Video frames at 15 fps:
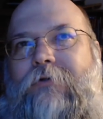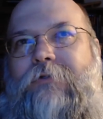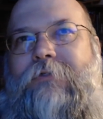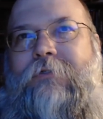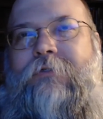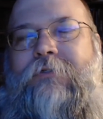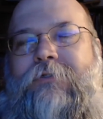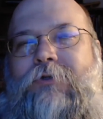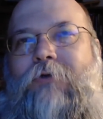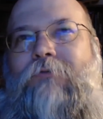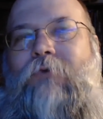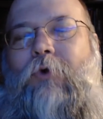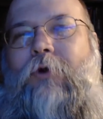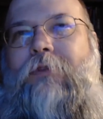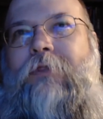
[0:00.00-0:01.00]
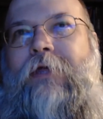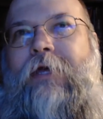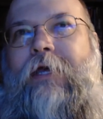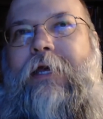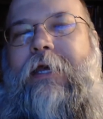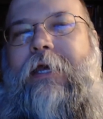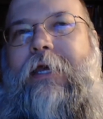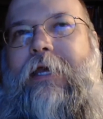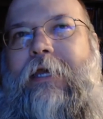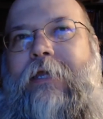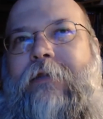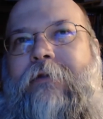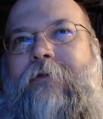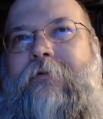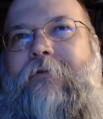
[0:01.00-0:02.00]
and so forth,
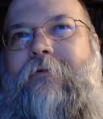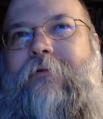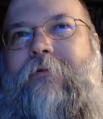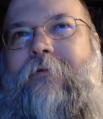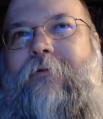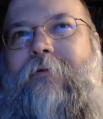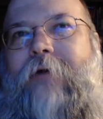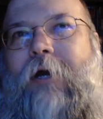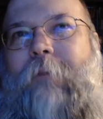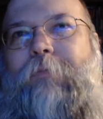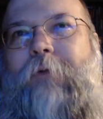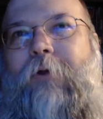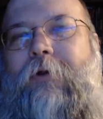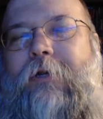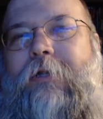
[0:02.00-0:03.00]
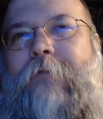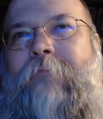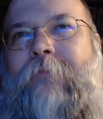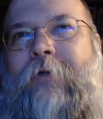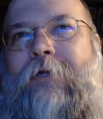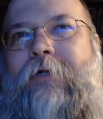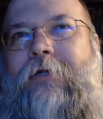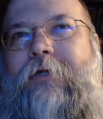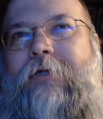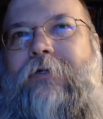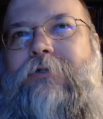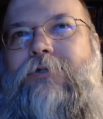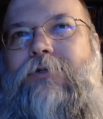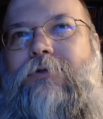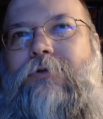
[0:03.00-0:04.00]
and uploaded them
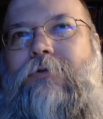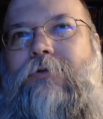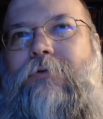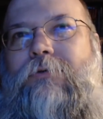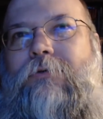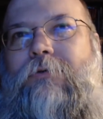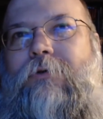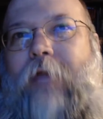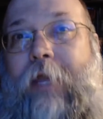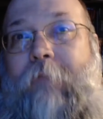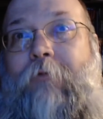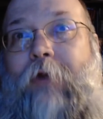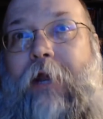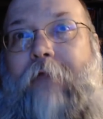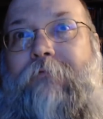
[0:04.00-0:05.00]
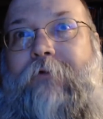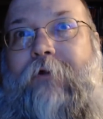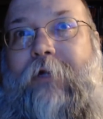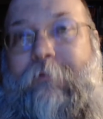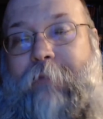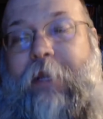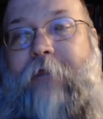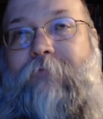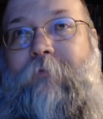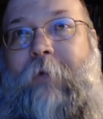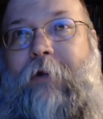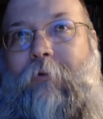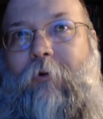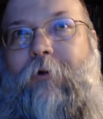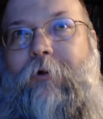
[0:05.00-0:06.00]
to GameCrafter and paid for my
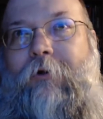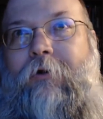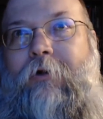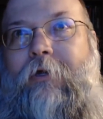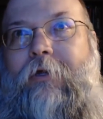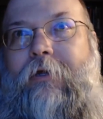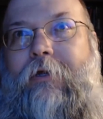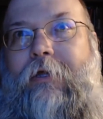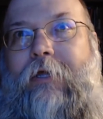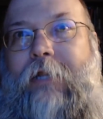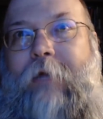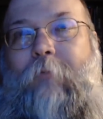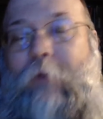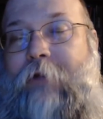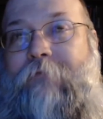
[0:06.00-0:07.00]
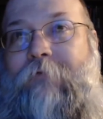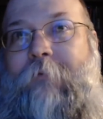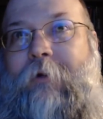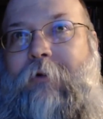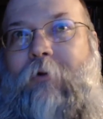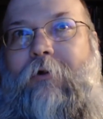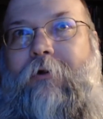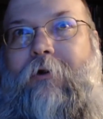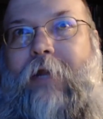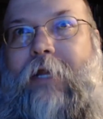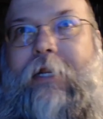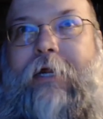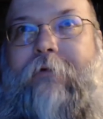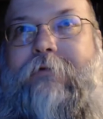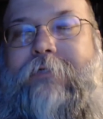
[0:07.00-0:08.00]
order, and I'm waiting for my order 8
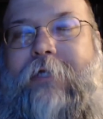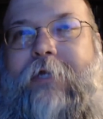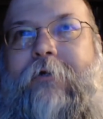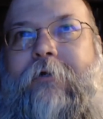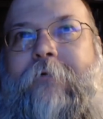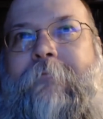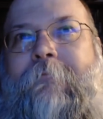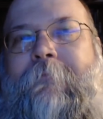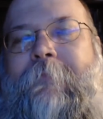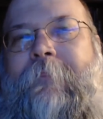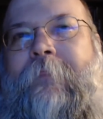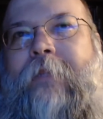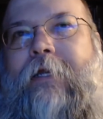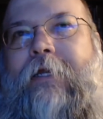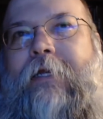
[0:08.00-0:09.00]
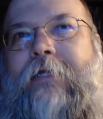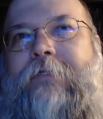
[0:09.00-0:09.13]
hours later. And